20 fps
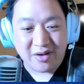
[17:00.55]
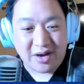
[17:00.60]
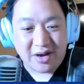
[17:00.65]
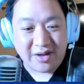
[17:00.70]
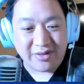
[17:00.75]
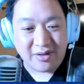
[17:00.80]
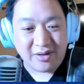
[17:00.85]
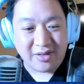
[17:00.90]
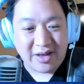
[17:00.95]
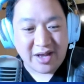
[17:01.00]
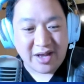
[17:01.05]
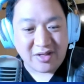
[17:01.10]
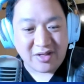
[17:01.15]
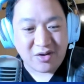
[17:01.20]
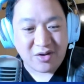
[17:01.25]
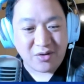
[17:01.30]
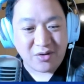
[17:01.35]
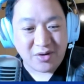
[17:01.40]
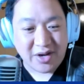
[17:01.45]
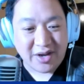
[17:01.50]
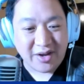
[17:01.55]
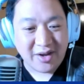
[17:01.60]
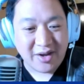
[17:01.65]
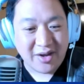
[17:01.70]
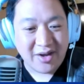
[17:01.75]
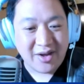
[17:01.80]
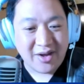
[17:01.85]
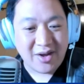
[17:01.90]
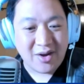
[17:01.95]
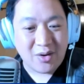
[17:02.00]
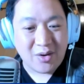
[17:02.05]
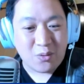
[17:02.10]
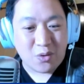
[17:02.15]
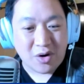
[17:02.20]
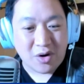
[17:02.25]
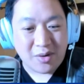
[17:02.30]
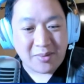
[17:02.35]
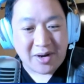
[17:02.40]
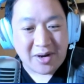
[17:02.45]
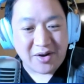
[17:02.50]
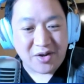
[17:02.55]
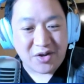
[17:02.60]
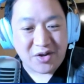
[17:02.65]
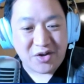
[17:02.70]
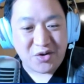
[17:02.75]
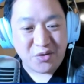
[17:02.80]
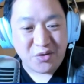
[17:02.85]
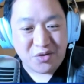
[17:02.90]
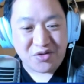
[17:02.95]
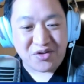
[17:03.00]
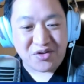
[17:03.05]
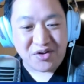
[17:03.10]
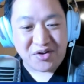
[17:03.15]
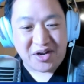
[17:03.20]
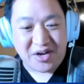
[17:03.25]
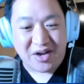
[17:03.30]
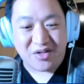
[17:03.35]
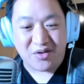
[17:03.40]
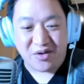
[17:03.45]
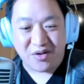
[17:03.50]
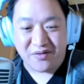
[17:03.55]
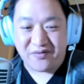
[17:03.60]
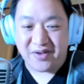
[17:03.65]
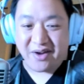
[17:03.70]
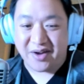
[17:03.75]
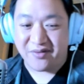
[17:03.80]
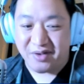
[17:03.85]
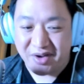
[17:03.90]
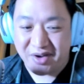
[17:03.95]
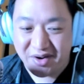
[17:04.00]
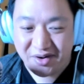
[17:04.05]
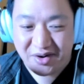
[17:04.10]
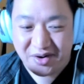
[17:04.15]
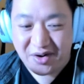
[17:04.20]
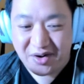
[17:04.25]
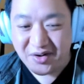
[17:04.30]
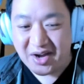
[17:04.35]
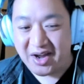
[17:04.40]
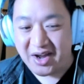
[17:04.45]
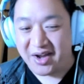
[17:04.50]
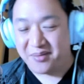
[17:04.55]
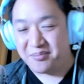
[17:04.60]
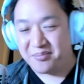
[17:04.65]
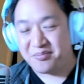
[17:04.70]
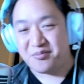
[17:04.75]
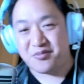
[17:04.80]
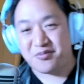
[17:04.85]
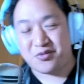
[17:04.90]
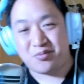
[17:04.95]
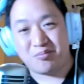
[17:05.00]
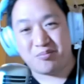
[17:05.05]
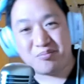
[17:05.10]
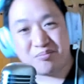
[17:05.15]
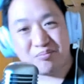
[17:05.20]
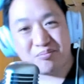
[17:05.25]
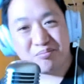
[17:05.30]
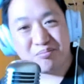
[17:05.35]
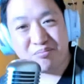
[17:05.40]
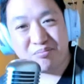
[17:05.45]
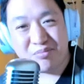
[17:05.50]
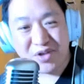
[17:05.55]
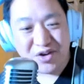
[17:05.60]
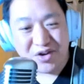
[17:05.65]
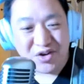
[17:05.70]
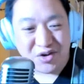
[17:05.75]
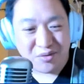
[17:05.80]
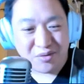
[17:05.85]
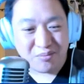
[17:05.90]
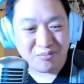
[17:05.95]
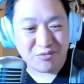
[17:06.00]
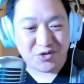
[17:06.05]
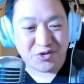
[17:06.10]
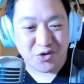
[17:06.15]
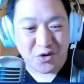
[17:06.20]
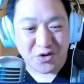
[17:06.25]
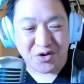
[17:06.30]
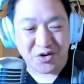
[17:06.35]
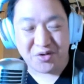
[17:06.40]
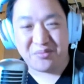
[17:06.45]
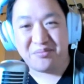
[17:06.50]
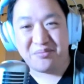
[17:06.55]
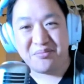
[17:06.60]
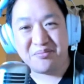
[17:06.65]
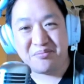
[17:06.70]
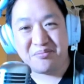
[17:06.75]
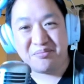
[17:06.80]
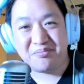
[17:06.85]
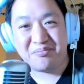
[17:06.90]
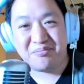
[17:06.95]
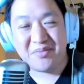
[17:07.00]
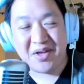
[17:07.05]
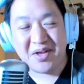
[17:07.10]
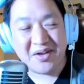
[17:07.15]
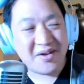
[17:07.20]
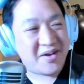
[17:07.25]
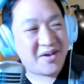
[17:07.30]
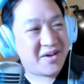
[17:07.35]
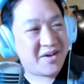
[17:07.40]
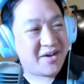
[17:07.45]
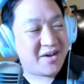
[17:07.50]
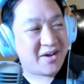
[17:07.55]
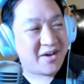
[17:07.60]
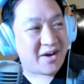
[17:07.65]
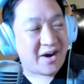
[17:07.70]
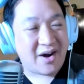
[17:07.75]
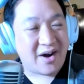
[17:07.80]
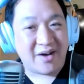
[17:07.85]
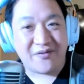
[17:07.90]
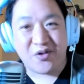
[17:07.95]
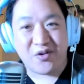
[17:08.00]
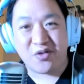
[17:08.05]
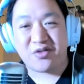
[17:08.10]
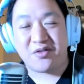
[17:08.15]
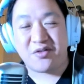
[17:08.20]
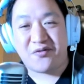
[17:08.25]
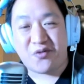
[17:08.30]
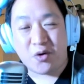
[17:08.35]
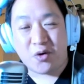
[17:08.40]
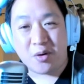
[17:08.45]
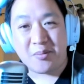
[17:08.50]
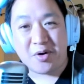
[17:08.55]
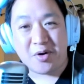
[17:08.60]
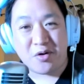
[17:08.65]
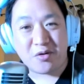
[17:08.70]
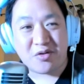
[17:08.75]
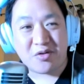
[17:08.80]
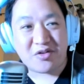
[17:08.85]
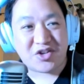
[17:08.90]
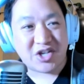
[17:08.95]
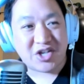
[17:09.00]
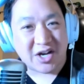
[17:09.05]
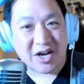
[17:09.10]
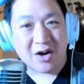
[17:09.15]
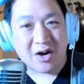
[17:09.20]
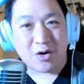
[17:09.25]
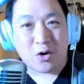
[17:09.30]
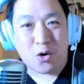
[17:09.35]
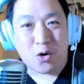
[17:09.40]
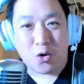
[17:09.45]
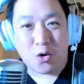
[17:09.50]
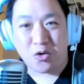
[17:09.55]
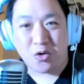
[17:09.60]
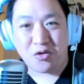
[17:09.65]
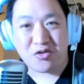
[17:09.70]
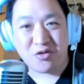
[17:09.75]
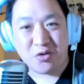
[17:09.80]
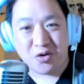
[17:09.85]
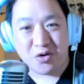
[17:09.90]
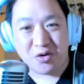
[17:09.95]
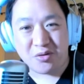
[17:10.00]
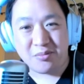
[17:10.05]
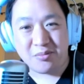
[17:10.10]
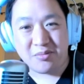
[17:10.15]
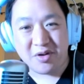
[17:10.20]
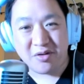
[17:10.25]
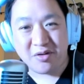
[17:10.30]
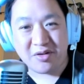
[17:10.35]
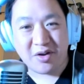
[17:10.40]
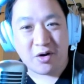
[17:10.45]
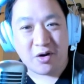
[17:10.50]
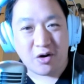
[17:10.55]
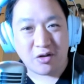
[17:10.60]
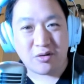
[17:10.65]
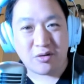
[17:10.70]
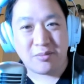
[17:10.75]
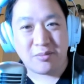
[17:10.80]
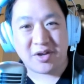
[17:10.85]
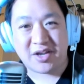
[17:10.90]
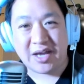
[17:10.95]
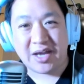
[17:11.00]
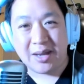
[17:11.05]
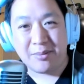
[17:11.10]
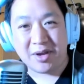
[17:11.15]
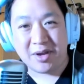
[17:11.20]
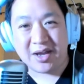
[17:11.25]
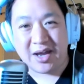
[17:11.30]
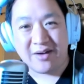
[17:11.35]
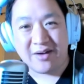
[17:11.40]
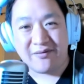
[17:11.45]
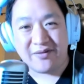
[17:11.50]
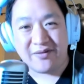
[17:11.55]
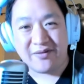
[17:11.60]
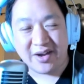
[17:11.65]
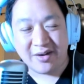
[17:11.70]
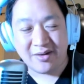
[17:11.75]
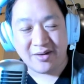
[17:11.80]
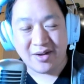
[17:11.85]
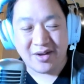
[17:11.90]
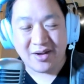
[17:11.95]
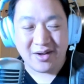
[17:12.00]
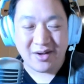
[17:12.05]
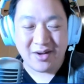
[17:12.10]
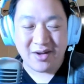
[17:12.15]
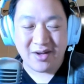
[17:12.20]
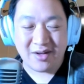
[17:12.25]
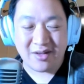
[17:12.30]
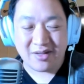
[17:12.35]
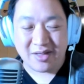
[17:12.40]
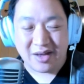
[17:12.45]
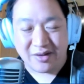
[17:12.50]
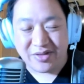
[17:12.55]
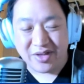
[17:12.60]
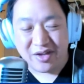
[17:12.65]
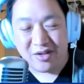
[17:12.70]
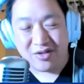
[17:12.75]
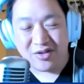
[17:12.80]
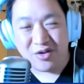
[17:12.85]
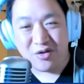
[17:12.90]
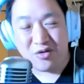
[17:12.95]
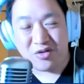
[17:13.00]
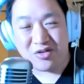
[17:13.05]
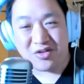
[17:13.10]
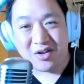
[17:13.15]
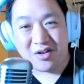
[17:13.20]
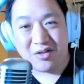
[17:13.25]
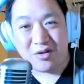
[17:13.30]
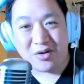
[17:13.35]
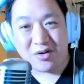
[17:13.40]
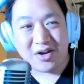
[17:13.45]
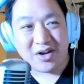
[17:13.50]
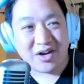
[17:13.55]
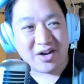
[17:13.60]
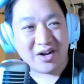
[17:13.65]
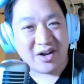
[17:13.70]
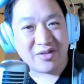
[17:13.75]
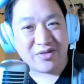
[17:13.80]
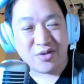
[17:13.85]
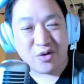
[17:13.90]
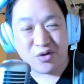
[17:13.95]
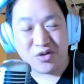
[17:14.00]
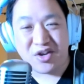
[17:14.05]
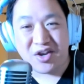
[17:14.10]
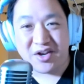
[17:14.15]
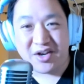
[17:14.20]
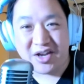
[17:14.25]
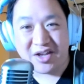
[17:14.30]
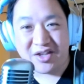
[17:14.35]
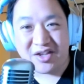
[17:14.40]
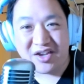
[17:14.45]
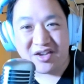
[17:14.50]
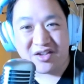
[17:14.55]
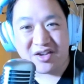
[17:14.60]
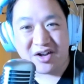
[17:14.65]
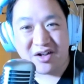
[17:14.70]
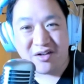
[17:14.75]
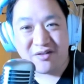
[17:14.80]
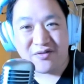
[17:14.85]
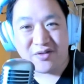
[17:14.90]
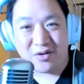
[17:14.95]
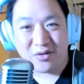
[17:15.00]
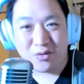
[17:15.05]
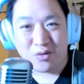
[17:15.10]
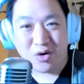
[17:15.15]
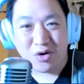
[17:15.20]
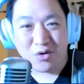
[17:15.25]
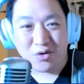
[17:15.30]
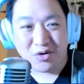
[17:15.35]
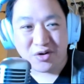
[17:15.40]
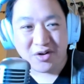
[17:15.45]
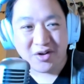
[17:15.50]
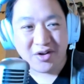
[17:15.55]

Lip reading: on the last Q&A. What about Houston as your favorite here? Okay, Lee, Jordan. First and foremost, check out Coral Sword. Is the ultimate gaming cafe, Southeast Houston, located at 1318 Telephone Road.